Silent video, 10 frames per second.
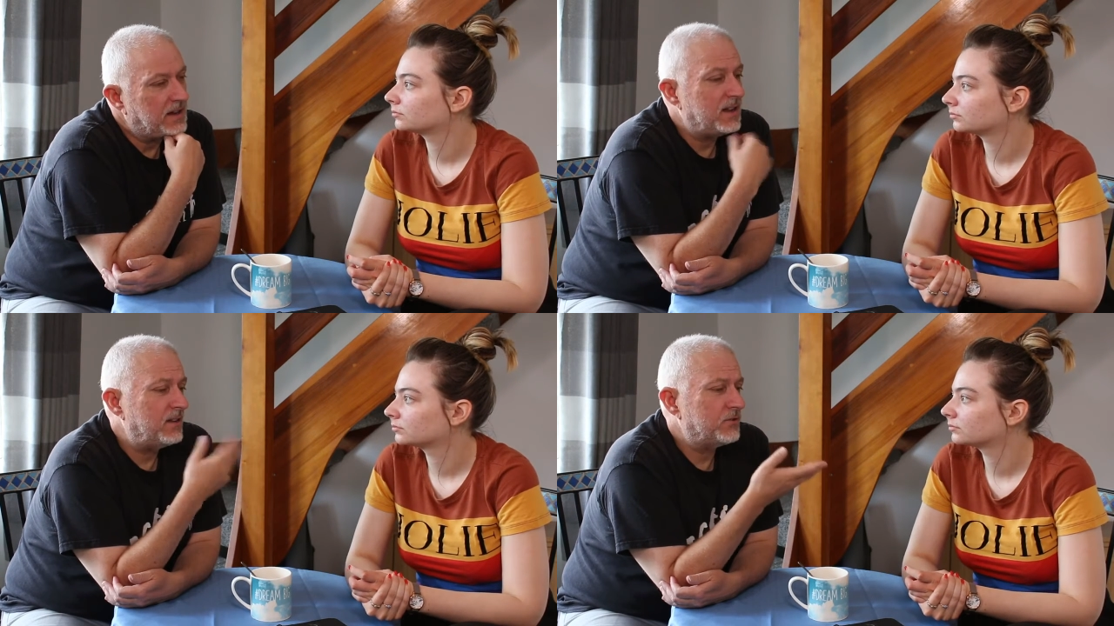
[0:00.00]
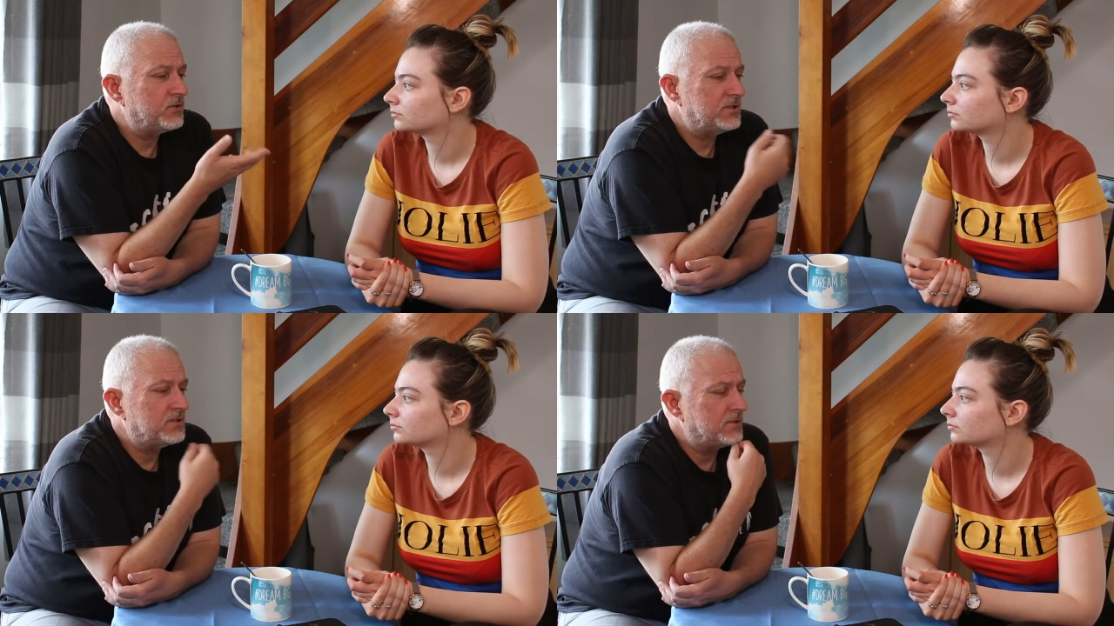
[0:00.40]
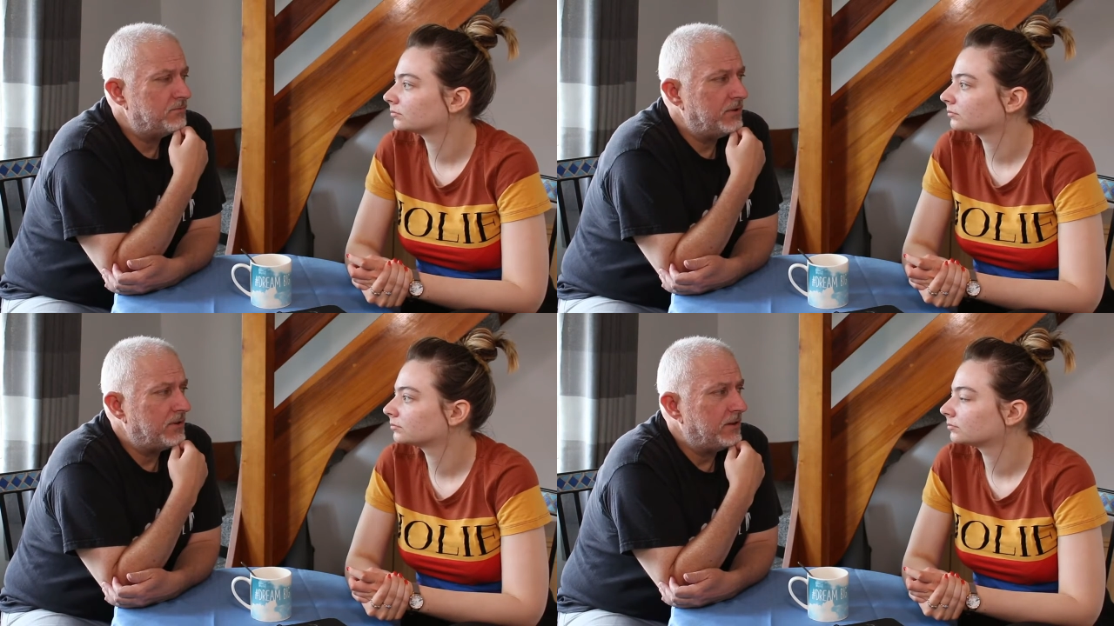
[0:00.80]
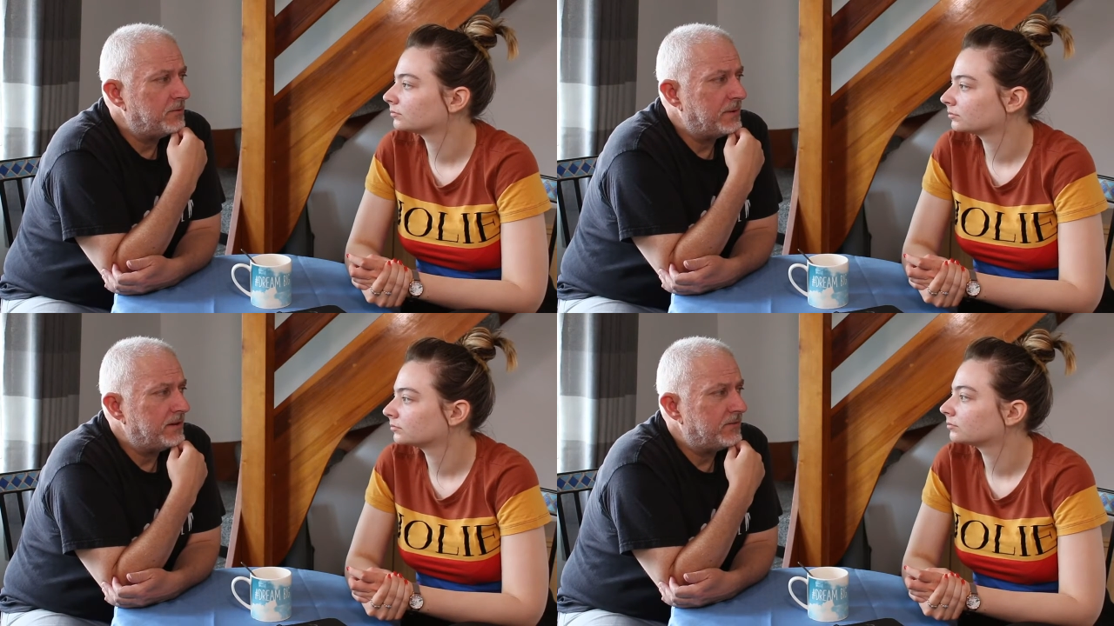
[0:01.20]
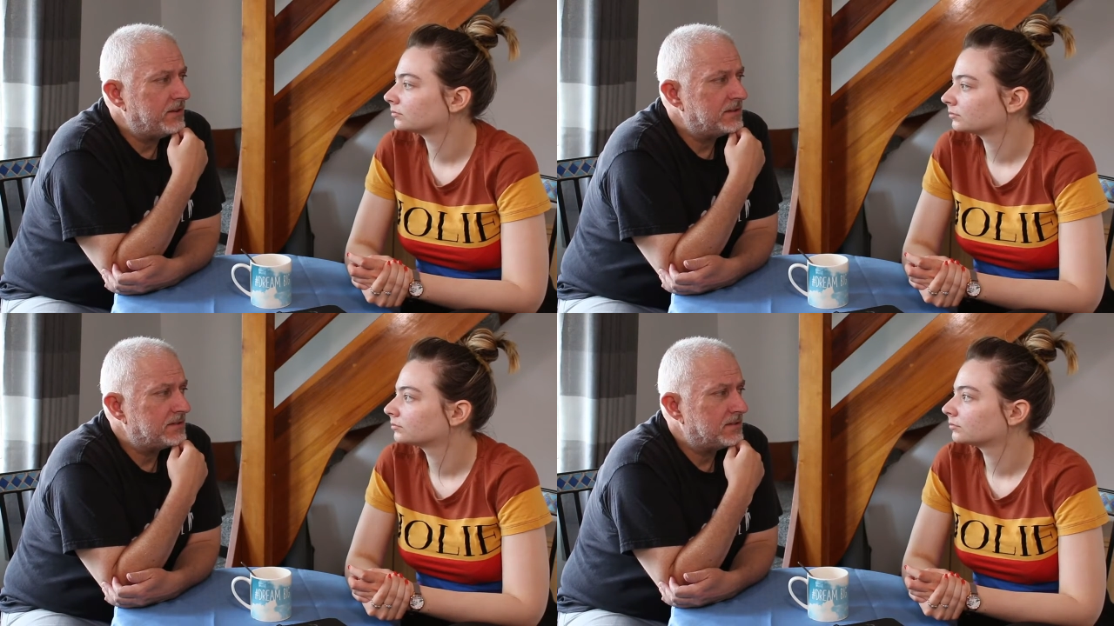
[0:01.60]
Speaker 1: And, and of course, there's some real health
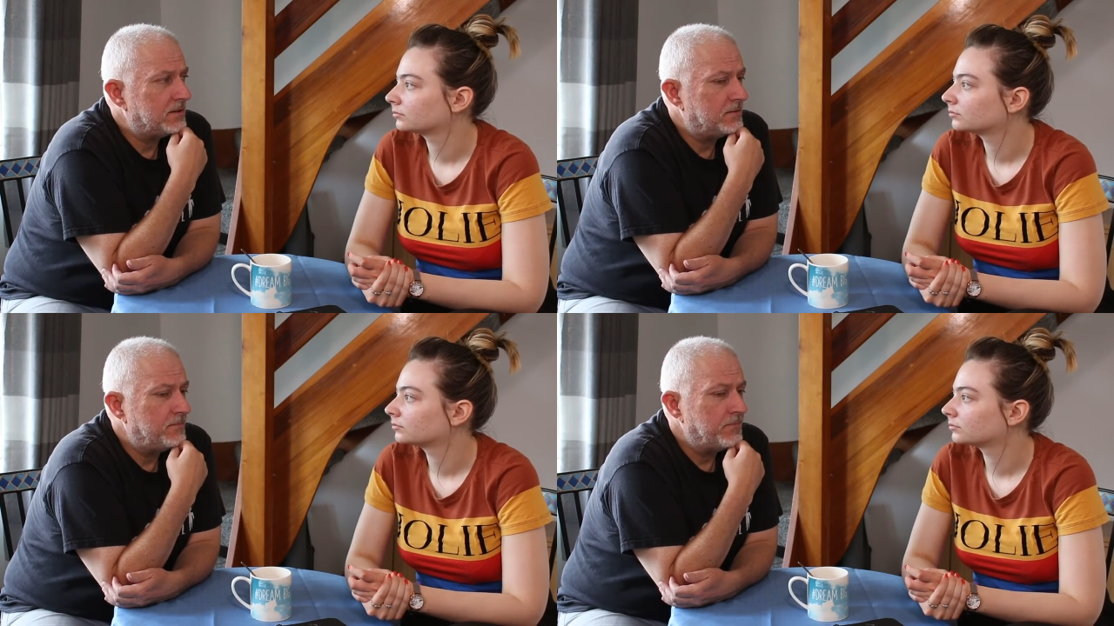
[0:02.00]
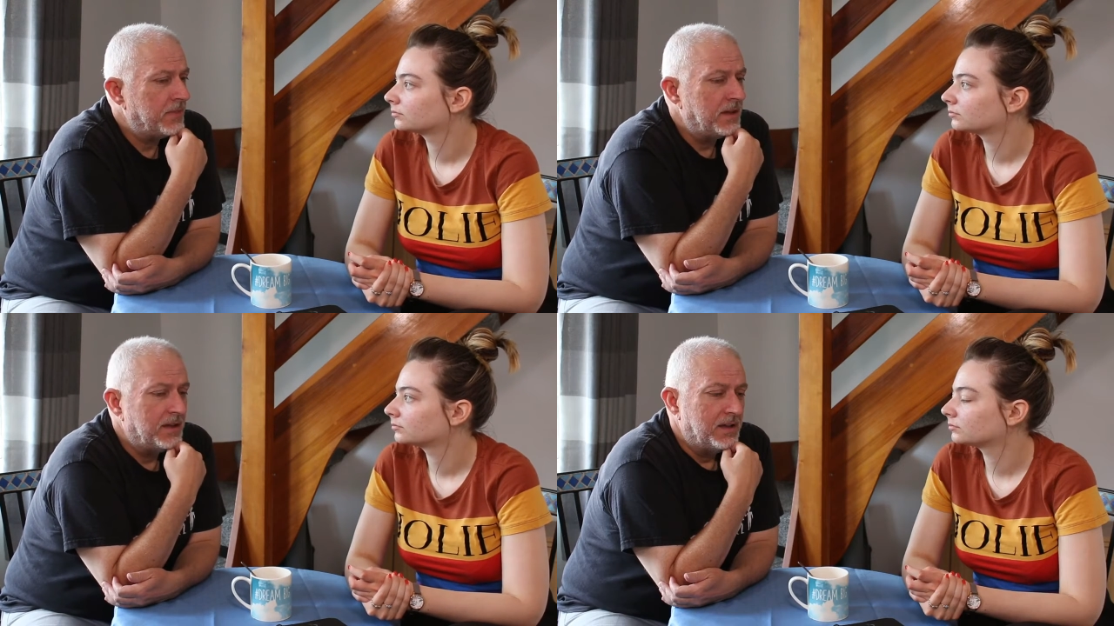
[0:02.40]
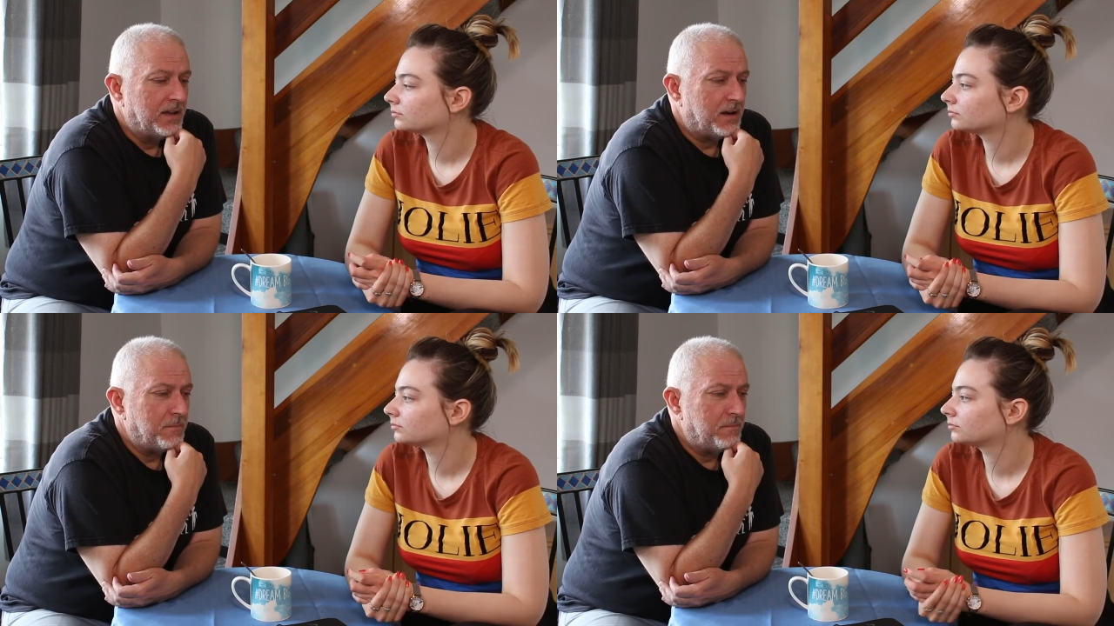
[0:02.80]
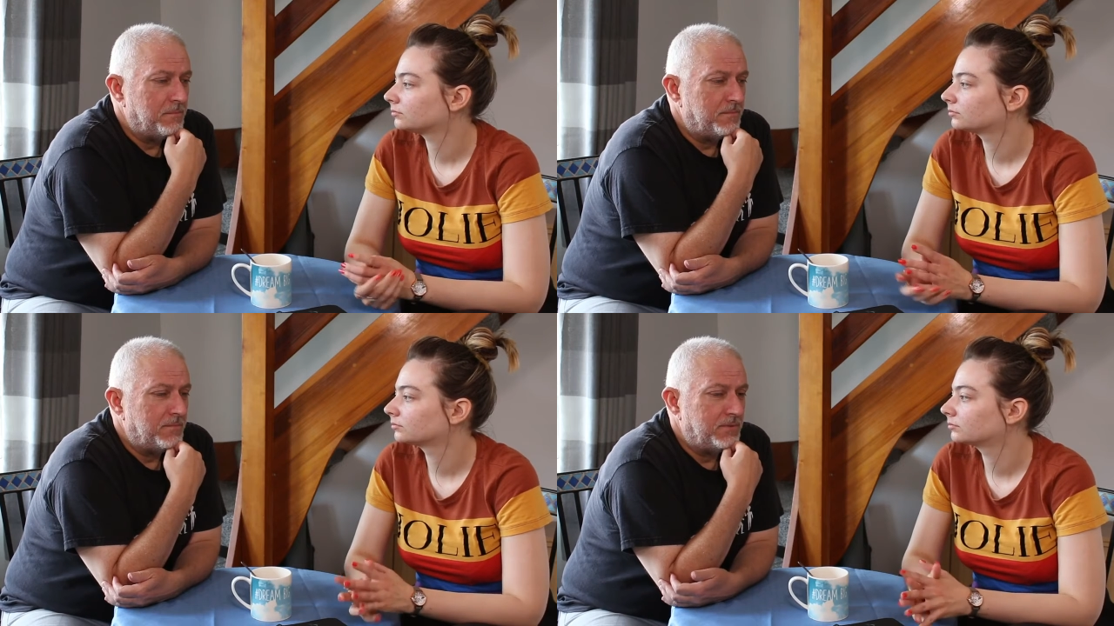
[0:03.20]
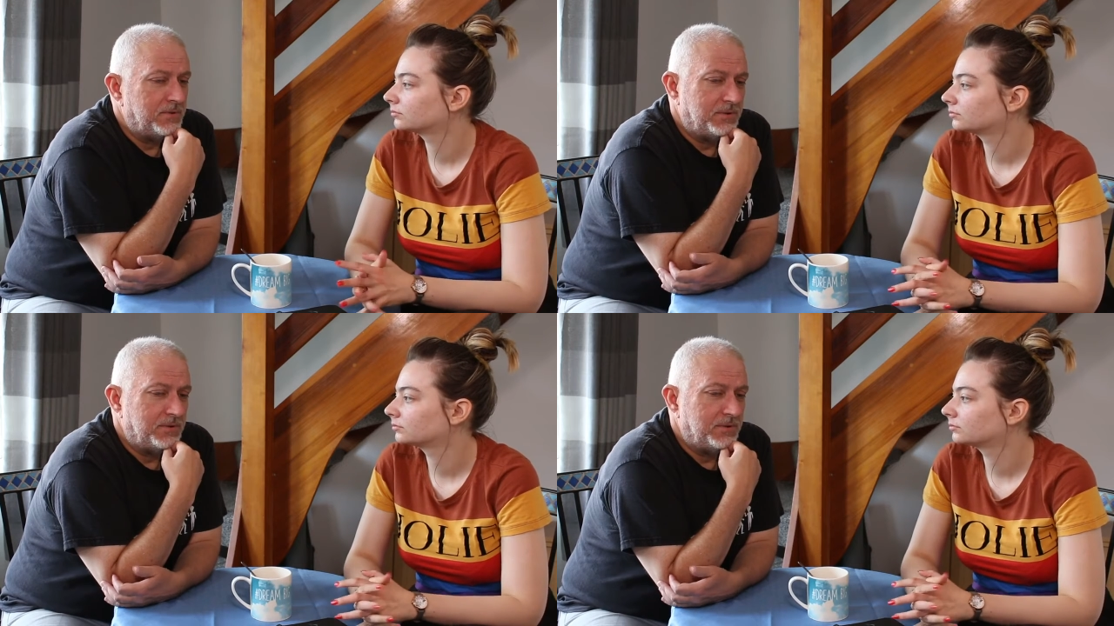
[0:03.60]
benefits. Um, I'm